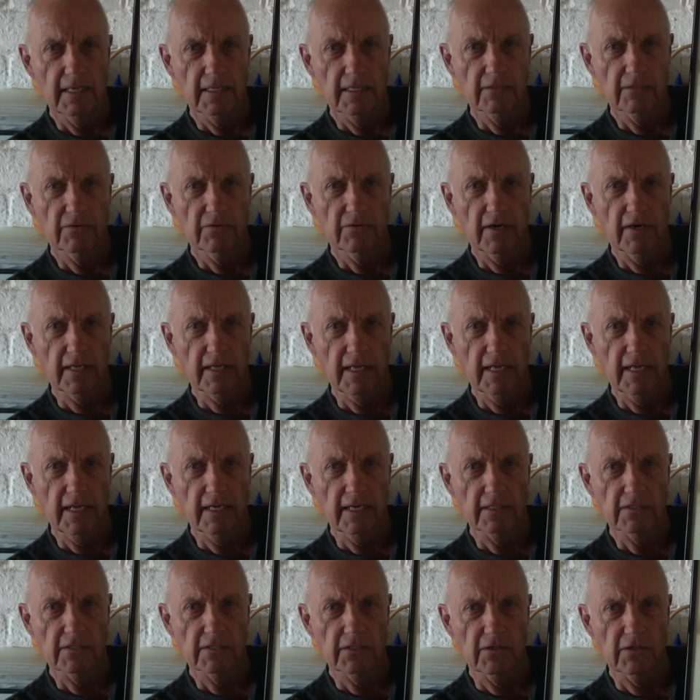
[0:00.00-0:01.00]
Try to get
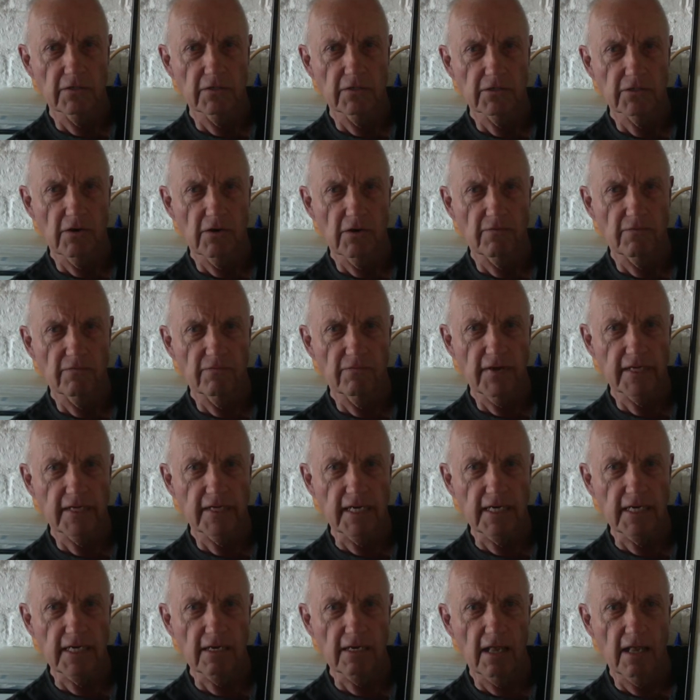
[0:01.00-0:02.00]
it so it's not
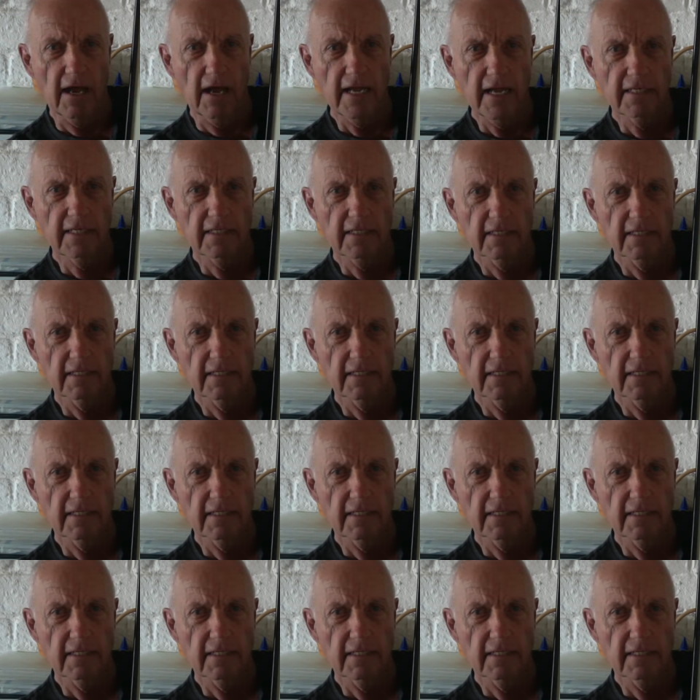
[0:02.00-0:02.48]
reflecting light.